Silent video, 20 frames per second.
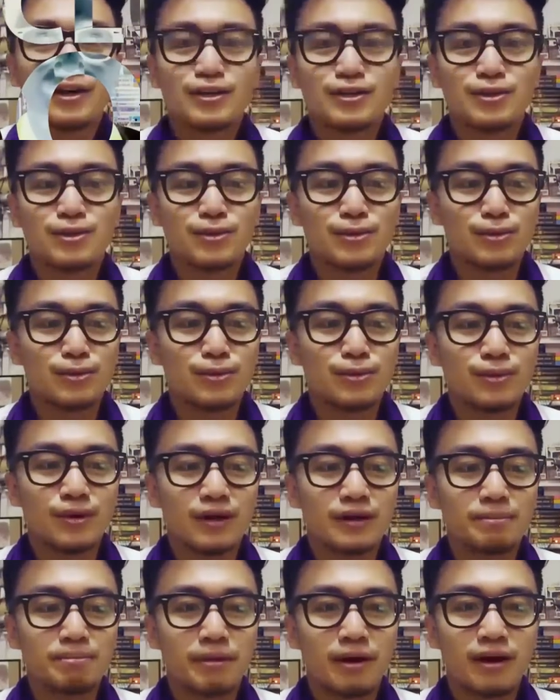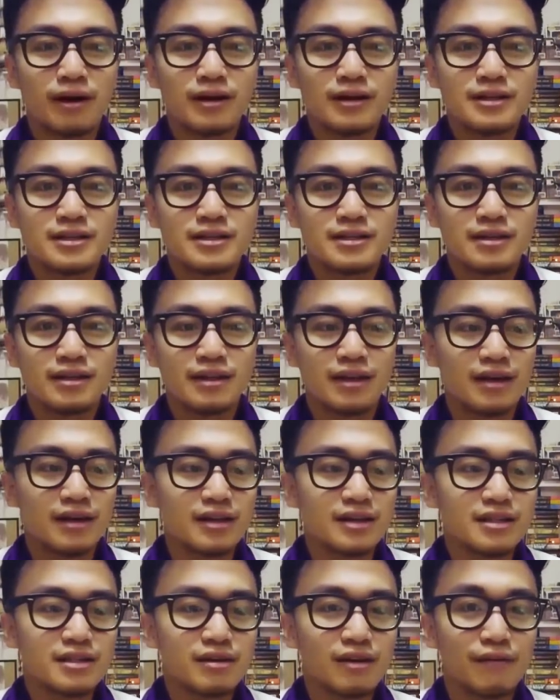to unbox
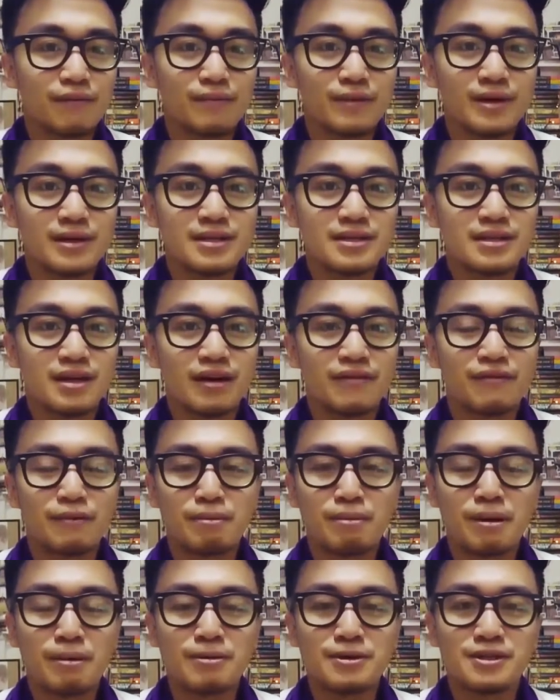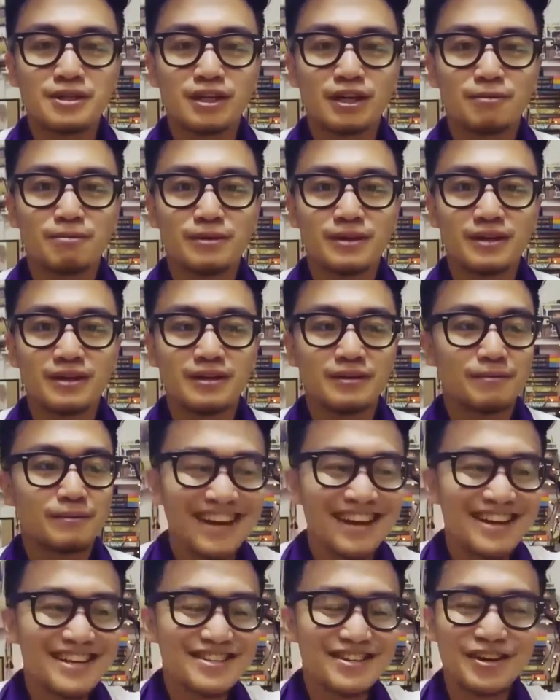things from this publishing company.
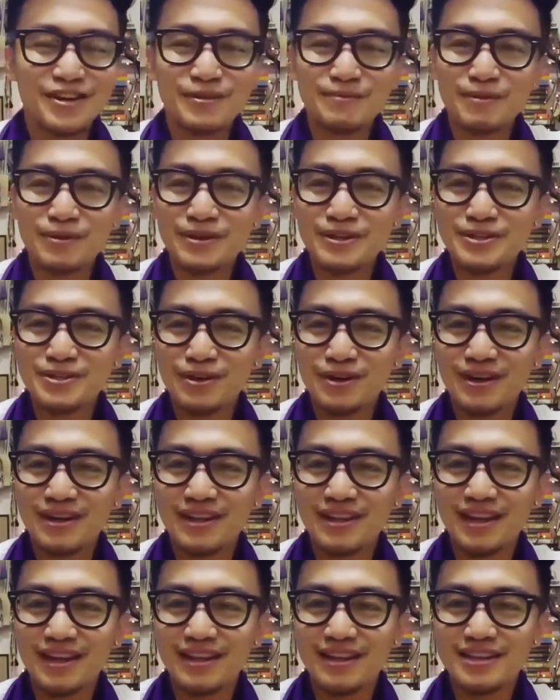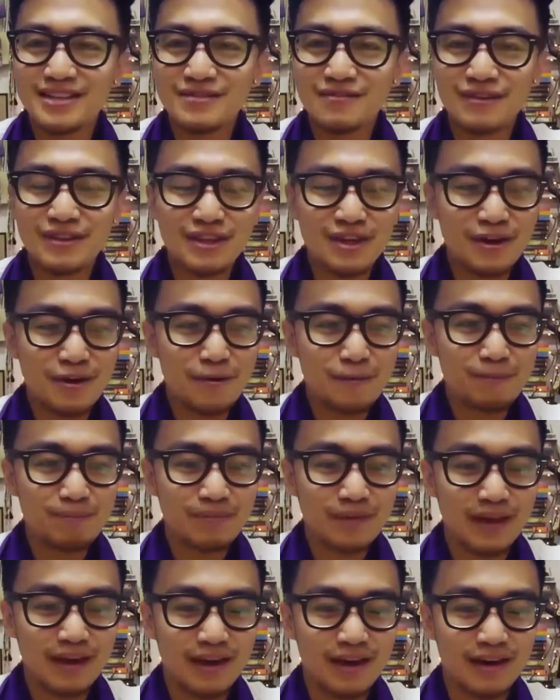So I hope you enjoyed this video,
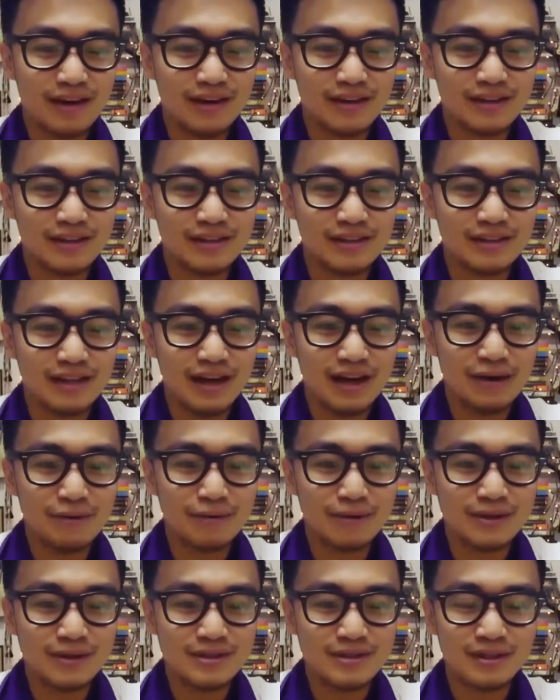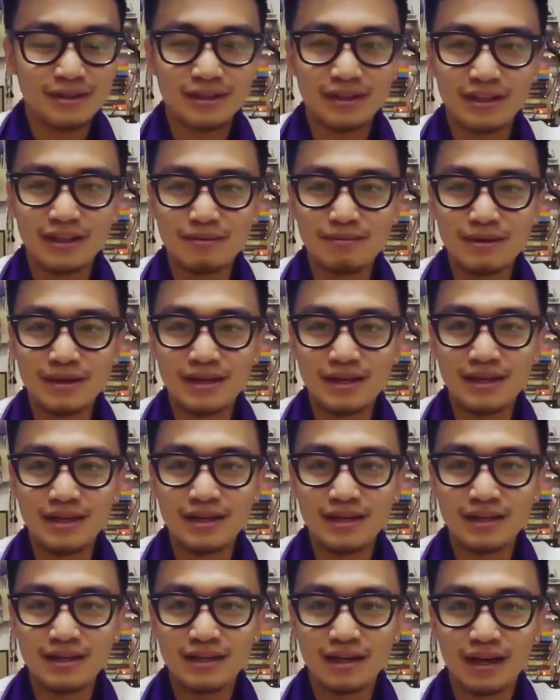and I will certainly be
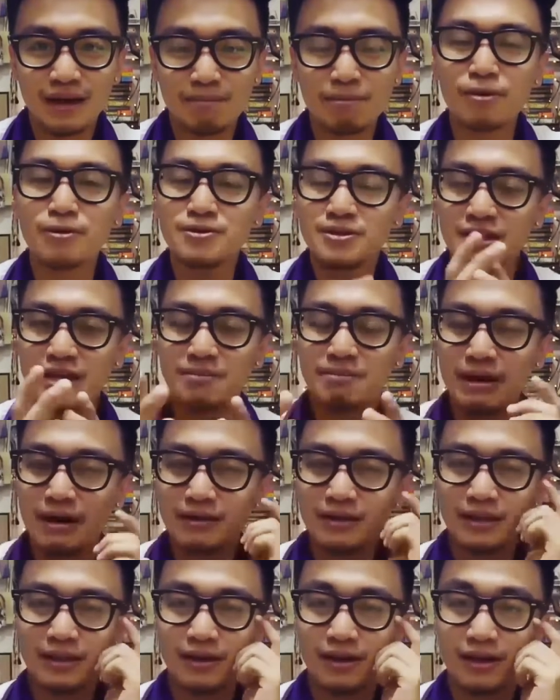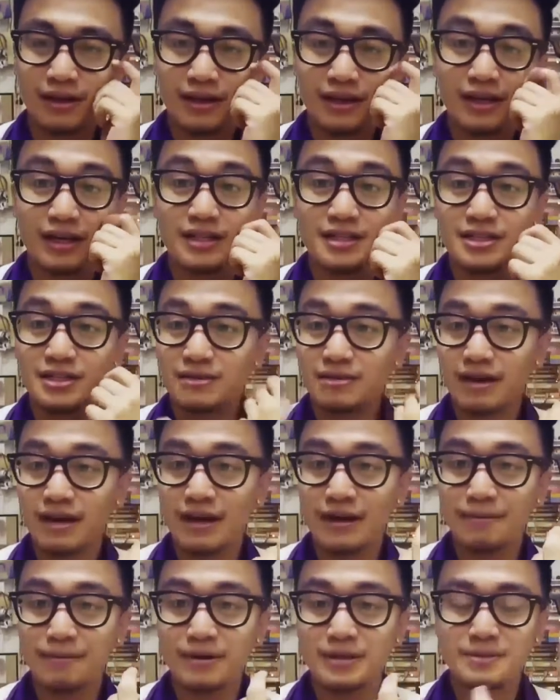posting about it on
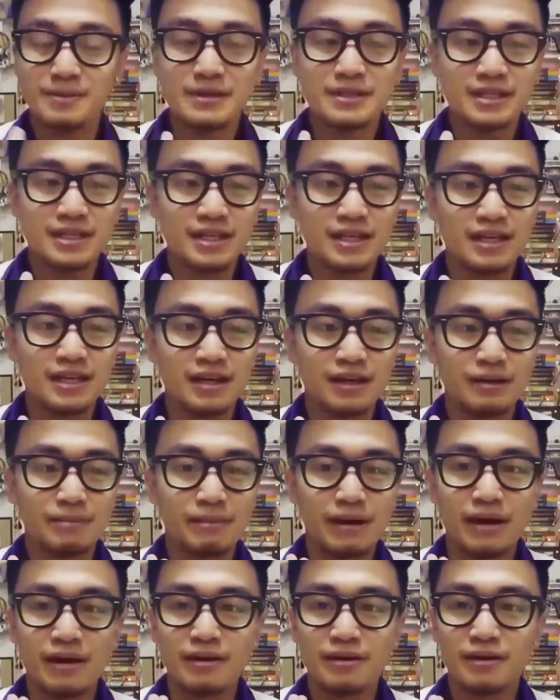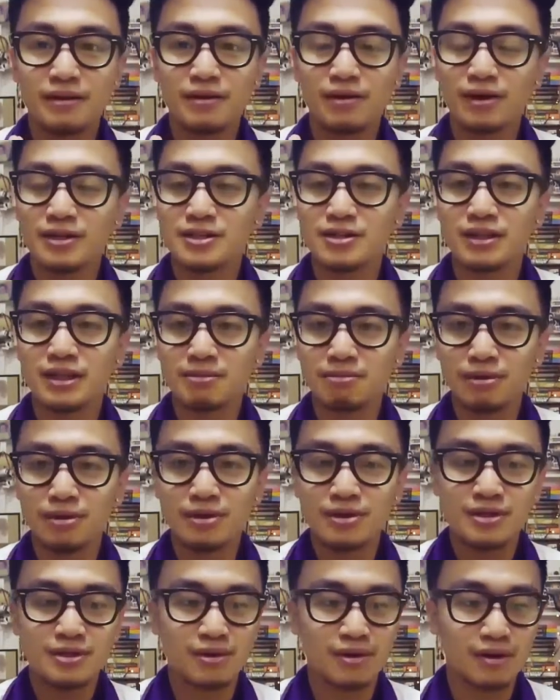Instagram, especially my thoughts on the
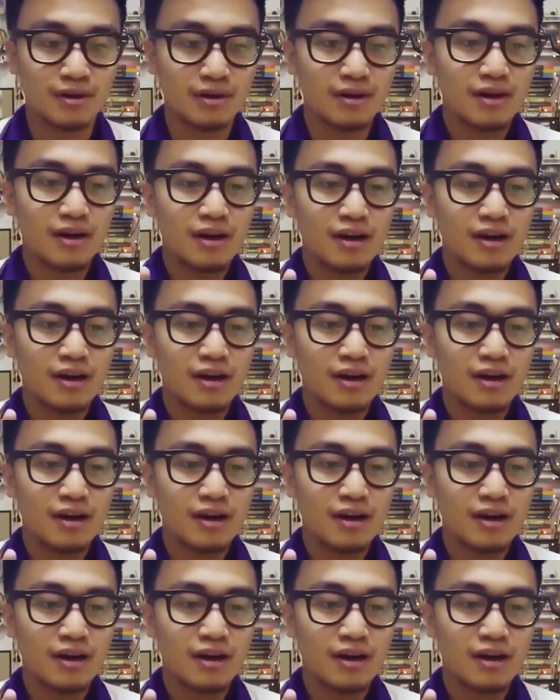books, or